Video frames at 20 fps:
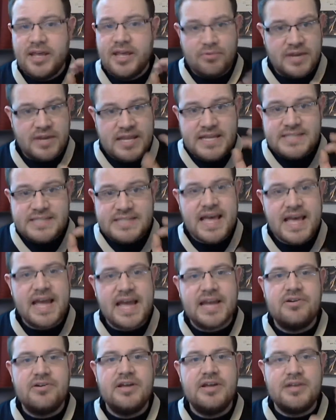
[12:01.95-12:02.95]
When he is
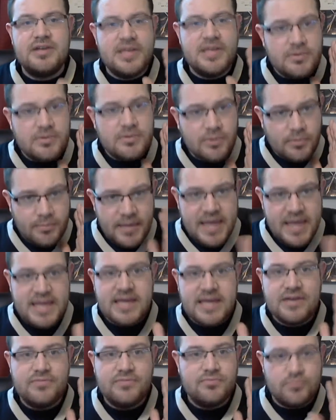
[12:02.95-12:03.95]
accurate, he will
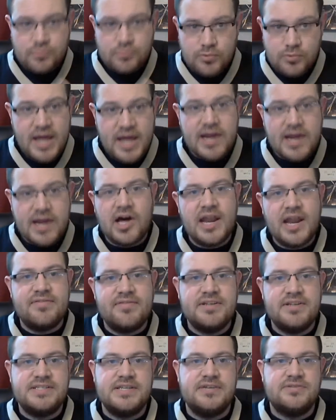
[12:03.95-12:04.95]
make it right on
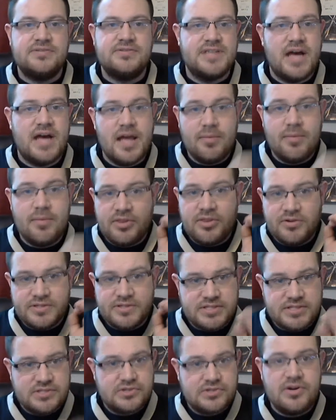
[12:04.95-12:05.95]
every single time, whether
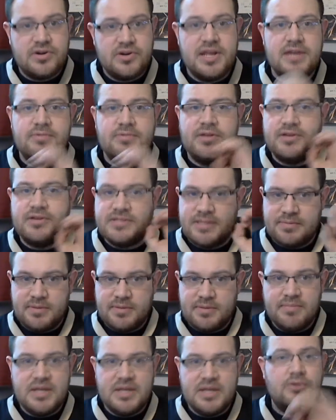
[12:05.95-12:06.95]
it's a screen, whether it's up
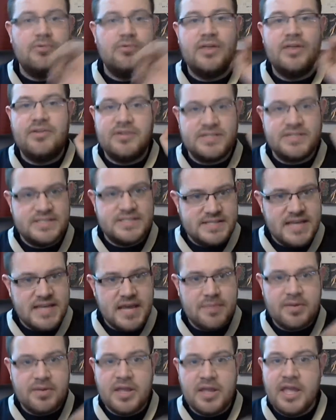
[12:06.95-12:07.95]
the middle, whether it's
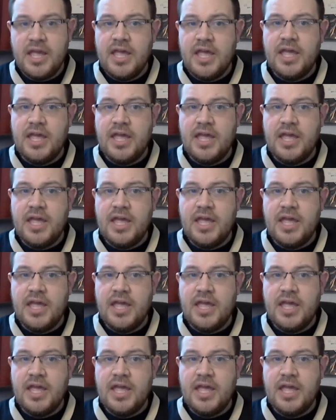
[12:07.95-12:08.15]
deep.